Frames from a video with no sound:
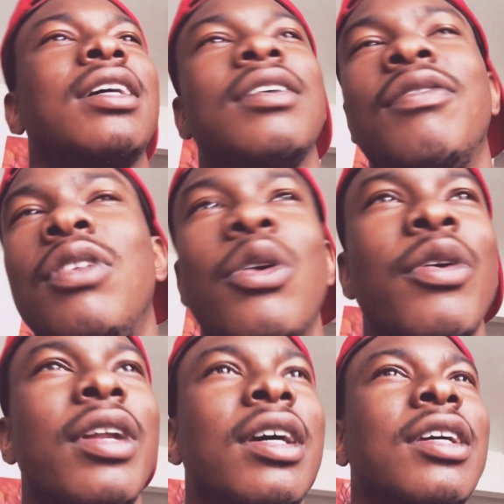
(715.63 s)

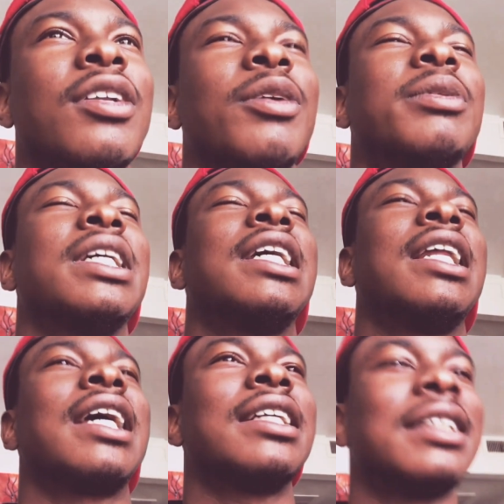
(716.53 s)
Florida. You know what I'm saying?
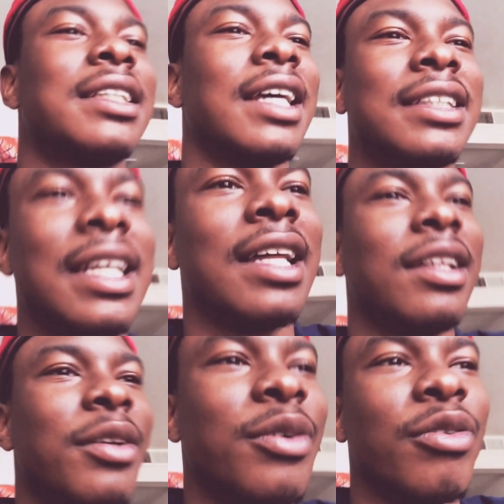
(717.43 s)
Like, it just takes that
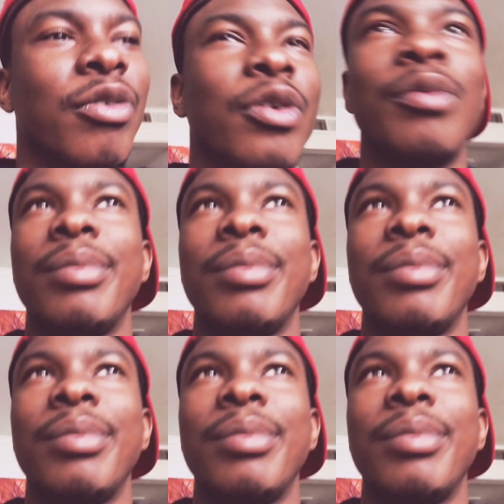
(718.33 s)
little group.